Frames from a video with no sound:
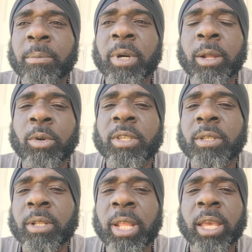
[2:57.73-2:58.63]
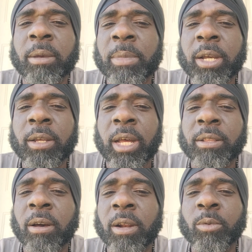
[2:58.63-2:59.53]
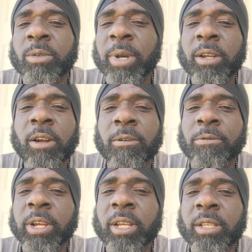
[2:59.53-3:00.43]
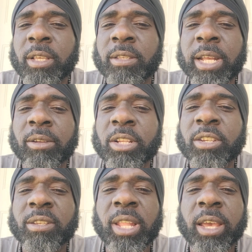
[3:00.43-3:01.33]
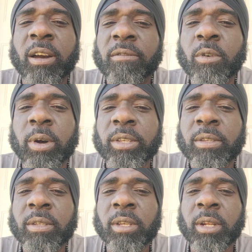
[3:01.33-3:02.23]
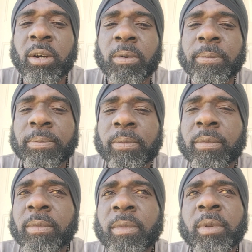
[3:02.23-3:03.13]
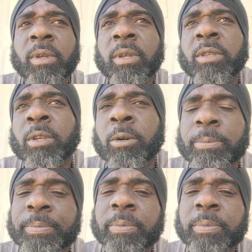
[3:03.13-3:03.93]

But it was like I thought it was my girlfriend because it sounded just like her voice, you know. So